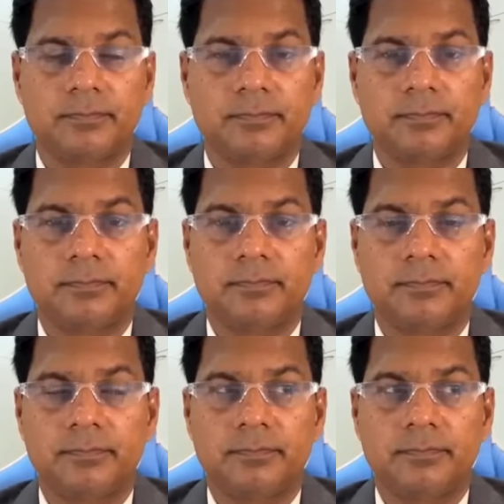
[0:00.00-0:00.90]

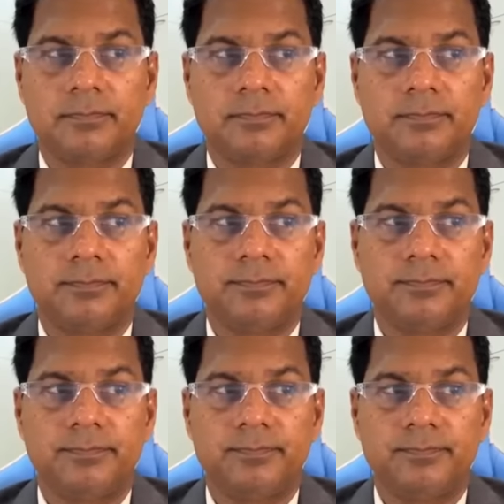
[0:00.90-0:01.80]

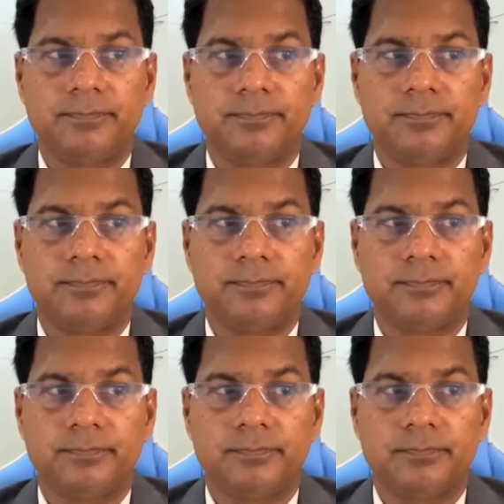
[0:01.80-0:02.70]

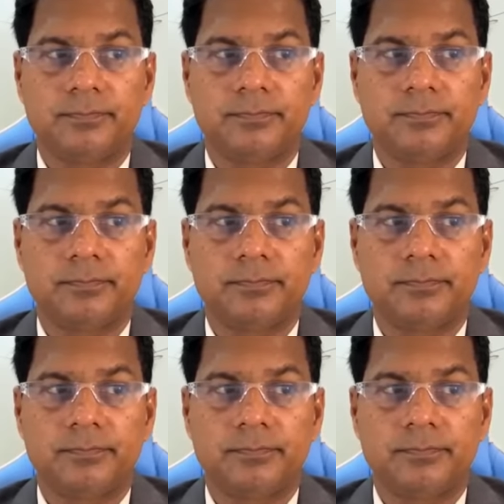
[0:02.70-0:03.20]
This person isn't speaking.